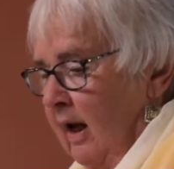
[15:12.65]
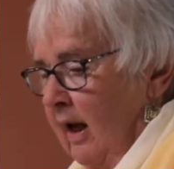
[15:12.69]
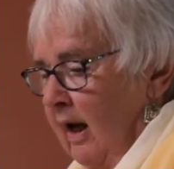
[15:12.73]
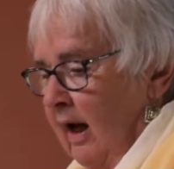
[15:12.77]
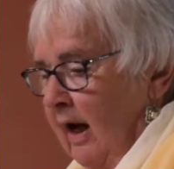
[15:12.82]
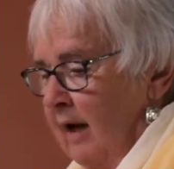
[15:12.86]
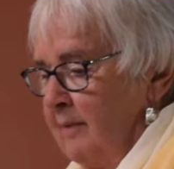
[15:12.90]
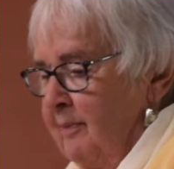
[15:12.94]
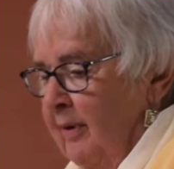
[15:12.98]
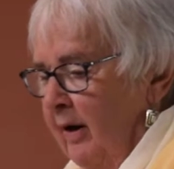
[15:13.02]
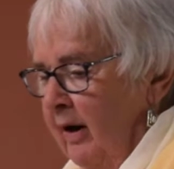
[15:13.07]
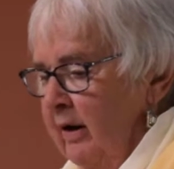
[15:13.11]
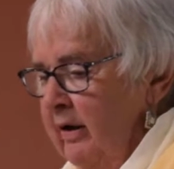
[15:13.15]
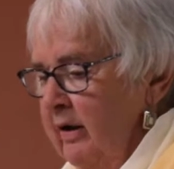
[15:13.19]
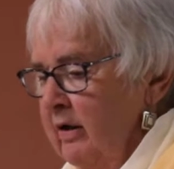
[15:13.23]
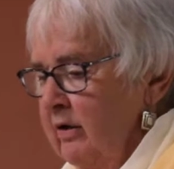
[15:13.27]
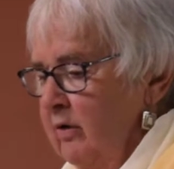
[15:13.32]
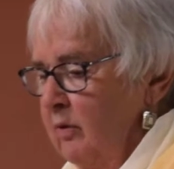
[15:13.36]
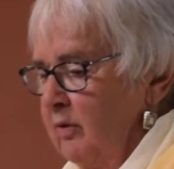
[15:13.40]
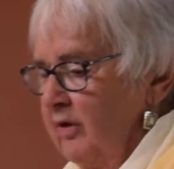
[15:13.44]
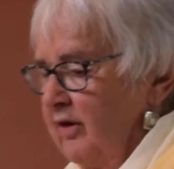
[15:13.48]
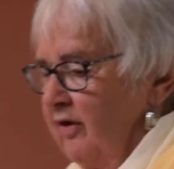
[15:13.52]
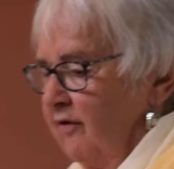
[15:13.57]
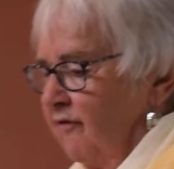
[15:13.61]
I
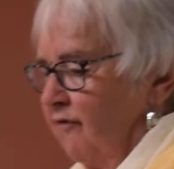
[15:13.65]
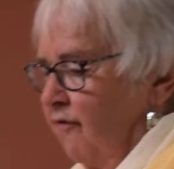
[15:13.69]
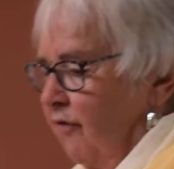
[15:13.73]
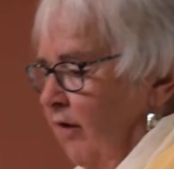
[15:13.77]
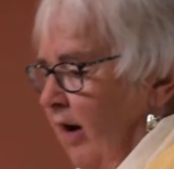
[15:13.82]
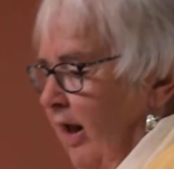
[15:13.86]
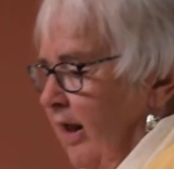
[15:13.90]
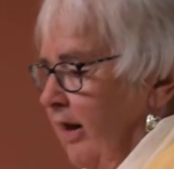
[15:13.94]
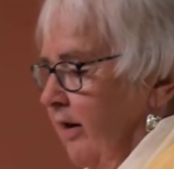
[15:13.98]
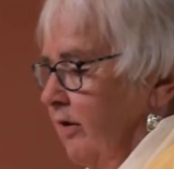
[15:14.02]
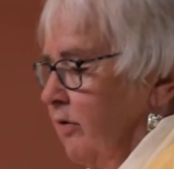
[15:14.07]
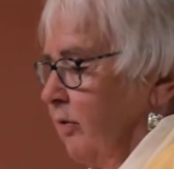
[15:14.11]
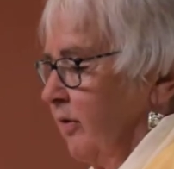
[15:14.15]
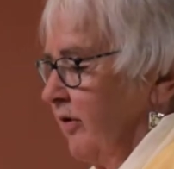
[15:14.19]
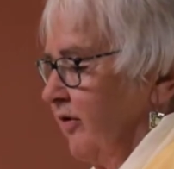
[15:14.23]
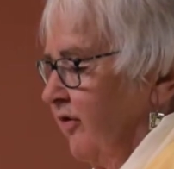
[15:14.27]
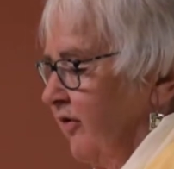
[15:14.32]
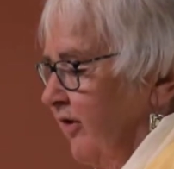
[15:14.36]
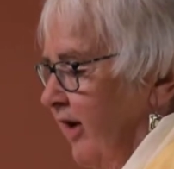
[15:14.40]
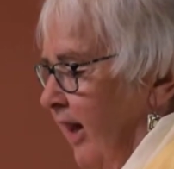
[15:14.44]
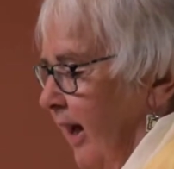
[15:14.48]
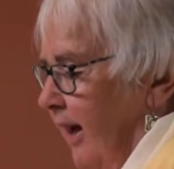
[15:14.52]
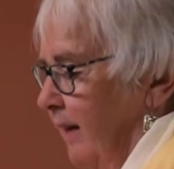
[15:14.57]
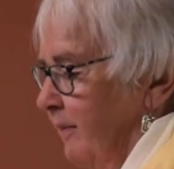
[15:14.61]
partnered with a friend to
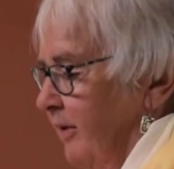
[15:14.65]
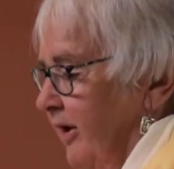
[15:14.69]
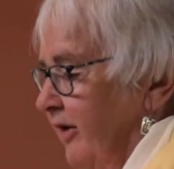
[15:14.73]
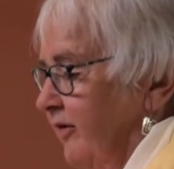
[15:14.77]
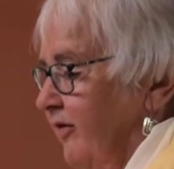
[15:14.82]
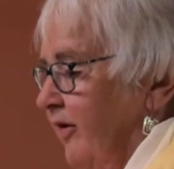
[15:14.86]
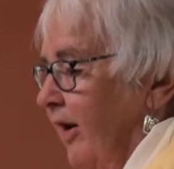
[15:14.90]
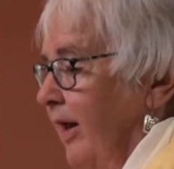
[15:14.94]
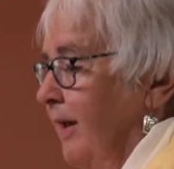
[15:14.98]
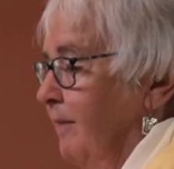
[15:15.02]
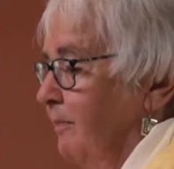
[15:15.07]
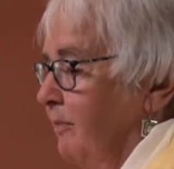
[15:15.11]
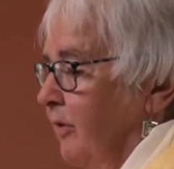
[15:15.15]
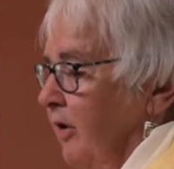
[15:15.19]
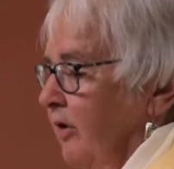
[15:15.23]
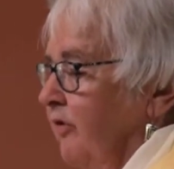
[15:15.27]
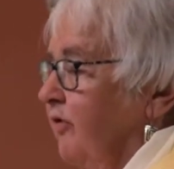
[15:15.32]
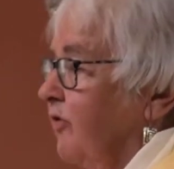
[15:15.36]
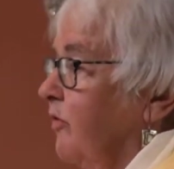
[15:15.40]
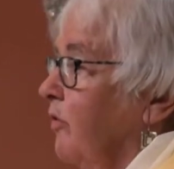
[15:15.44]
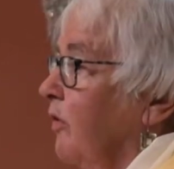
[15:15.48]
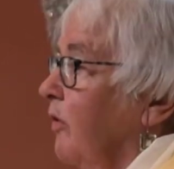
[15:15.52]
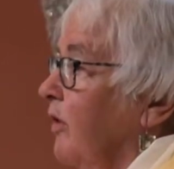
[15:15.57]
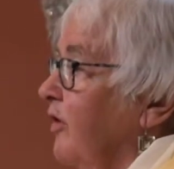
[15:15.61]
establish a
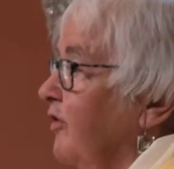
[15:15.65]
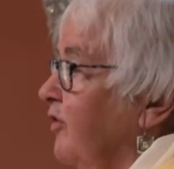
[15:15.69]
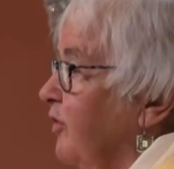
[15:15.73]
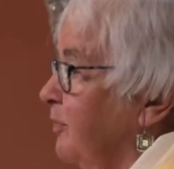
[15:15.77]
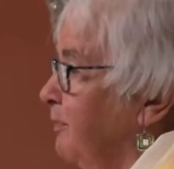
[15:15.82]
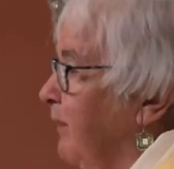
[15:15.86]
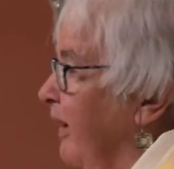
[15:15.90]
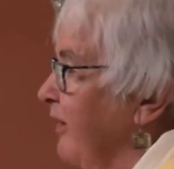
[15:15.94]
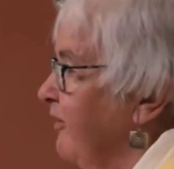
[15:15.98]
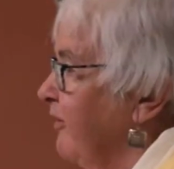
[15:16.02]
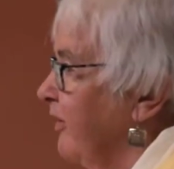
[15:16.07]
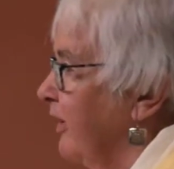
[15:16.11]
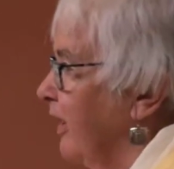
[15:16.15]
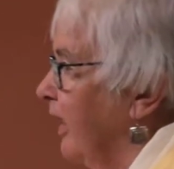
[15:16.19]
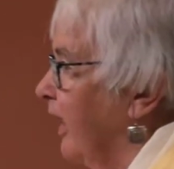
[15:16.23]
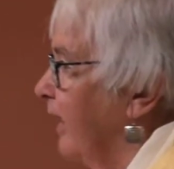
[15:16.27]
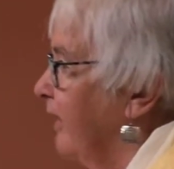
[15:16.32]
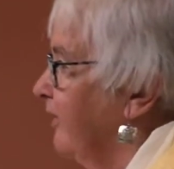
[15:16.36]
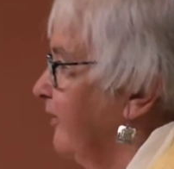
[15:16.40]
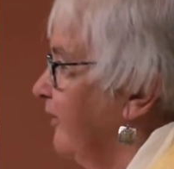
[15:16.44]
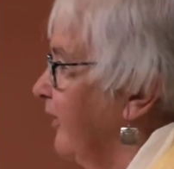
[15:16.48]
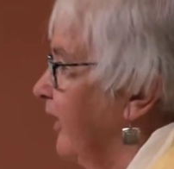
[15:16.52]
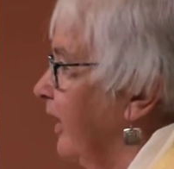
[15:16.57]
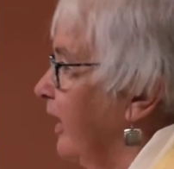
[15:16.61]
bookstore
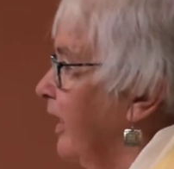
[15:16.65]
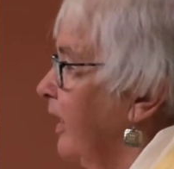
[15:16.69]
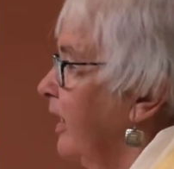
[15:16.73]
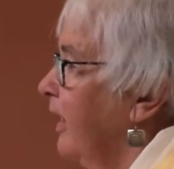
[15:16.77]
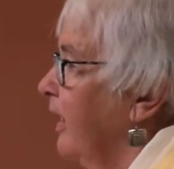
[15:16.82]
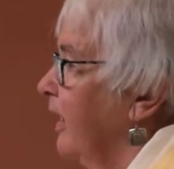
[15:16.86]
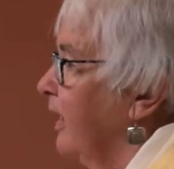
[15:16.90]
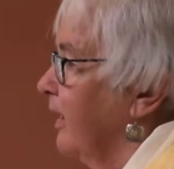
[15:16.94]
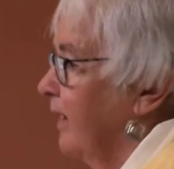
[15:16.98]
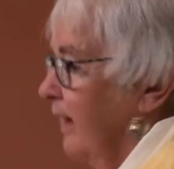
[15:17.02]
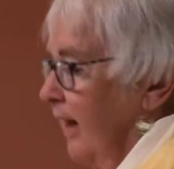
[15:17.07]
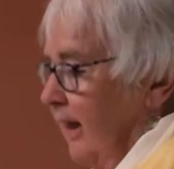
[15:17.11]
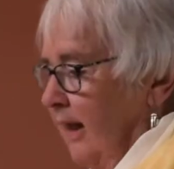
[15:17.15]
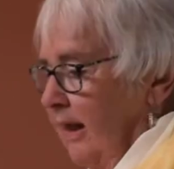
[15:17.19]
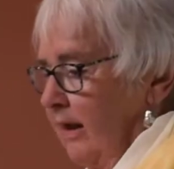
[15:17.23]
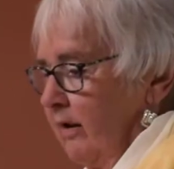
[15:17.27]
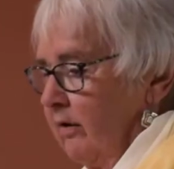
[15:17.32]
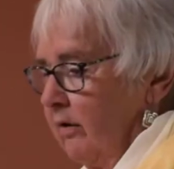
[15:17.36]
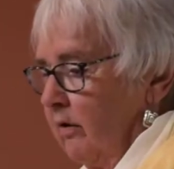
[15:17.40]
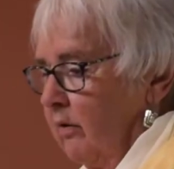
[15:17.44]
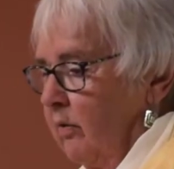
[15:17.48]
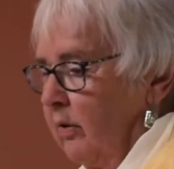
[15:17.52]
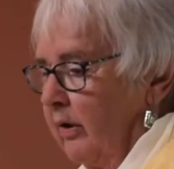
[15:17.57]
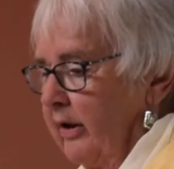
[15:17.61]
specializing in
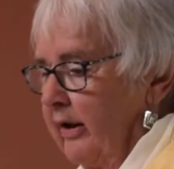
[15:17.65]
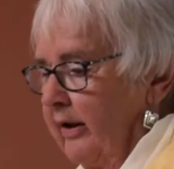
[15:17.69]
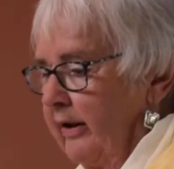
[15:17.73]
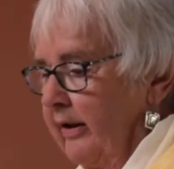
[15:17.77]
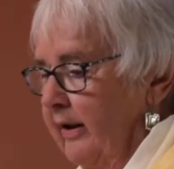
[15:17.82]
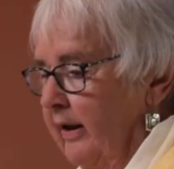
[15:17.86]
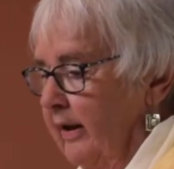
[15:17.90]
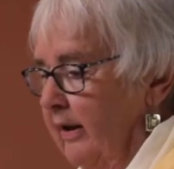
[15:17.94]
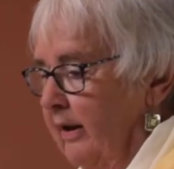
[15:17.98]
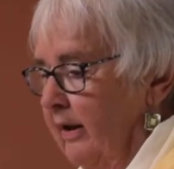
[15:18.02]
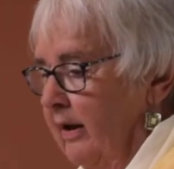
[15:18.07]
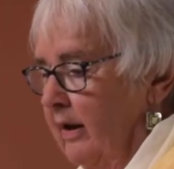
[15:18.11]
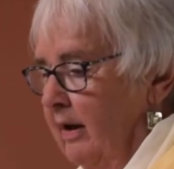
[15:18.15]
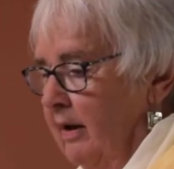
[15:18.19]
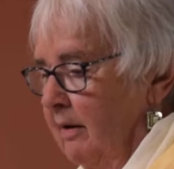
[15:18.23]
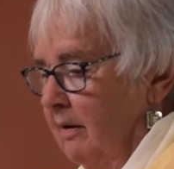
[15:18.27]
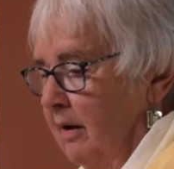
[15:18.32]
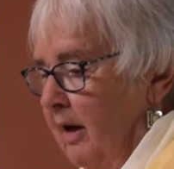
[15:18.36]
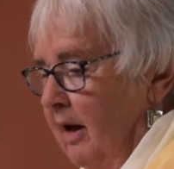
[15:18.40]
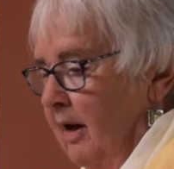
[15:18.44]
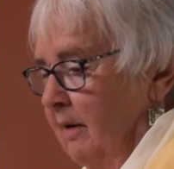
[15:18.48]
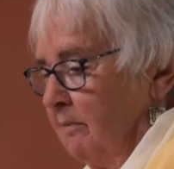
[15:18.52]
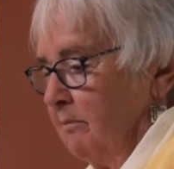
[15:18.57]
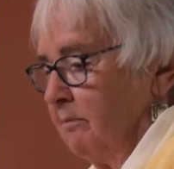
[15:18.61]
antiquarian
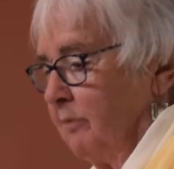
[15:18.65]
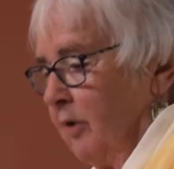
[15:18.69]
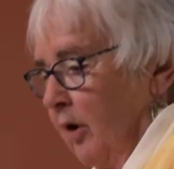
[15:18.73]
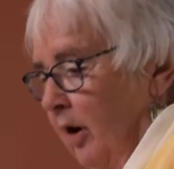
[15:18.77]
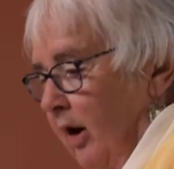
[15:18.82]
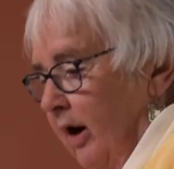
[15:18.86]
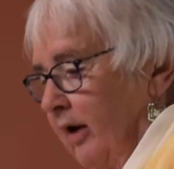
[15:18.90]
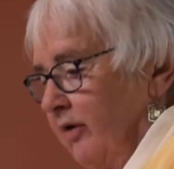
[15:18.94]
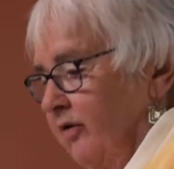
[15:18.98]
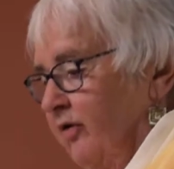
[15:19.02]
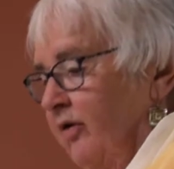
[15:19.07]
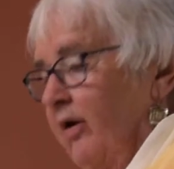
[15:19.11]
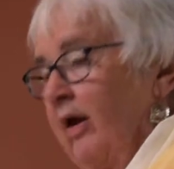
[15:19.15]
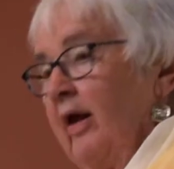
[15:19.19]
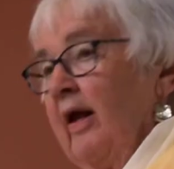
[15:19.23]
books.